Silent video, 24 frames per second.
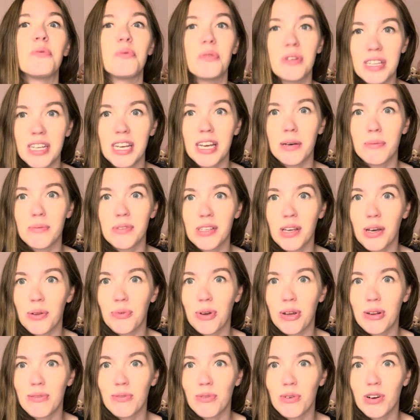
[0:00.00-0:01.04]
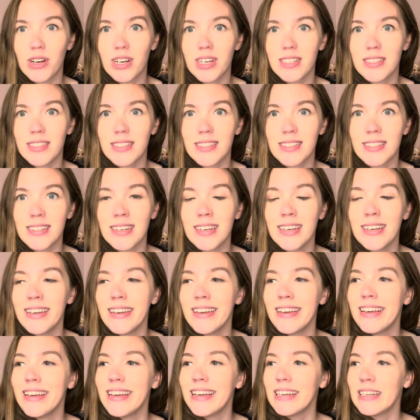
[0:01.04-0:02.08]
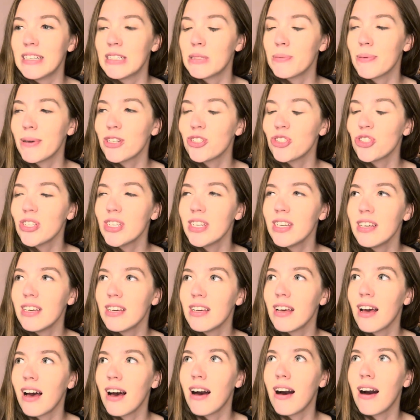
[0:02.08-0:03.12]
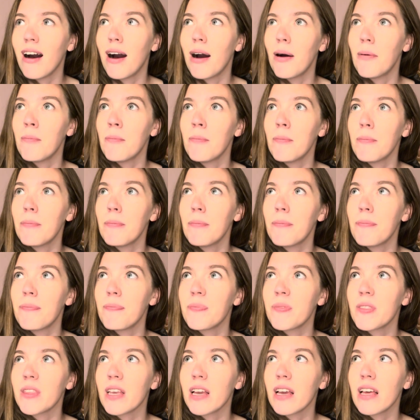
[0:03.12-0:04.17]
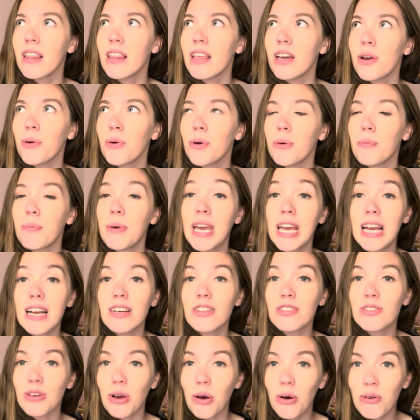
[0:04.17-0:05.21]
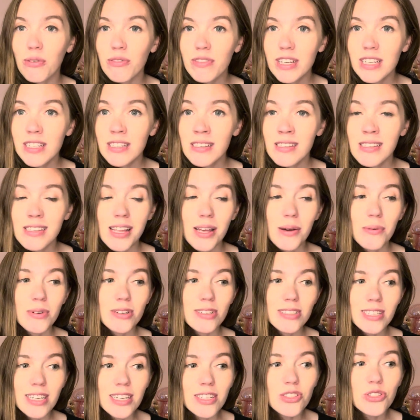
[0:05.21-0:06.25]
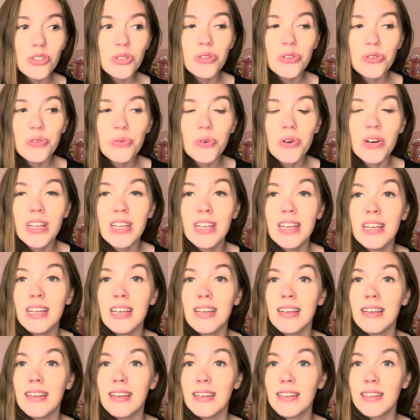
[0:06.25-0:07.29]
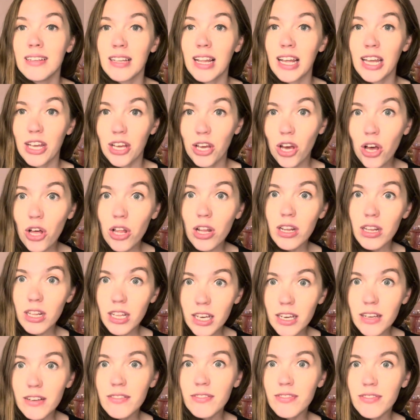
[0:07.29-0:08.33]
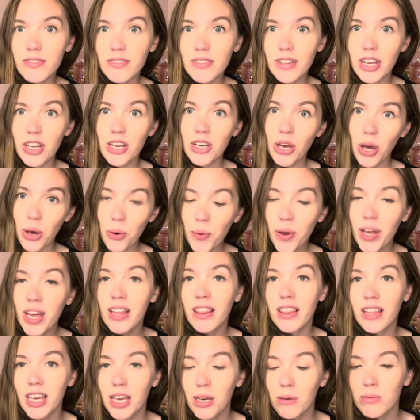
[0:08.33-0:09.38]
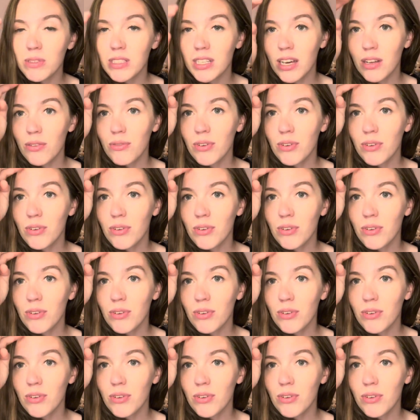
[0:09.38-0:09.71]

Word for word: with the Amazon rainforest. Especially, there were pink dolphins that were said to go in the Amazon